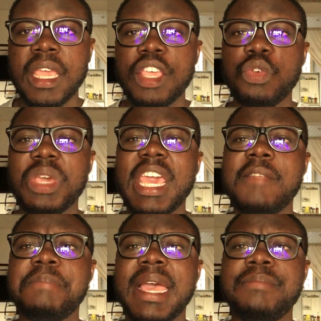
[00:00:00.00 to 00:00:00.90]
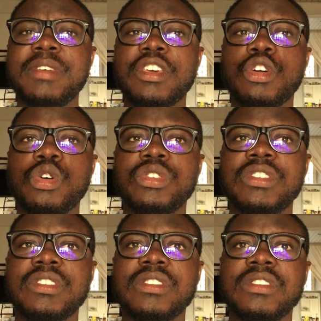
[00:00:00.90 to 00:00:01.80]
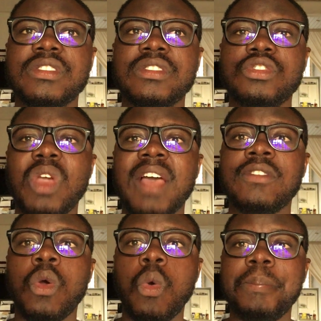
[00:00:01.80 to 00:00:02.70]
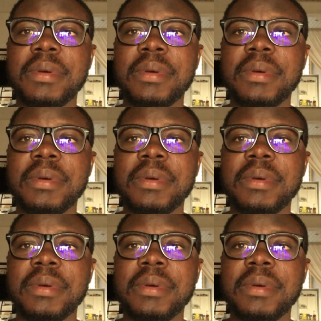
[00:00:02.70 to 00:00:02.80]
You get by because you have hope.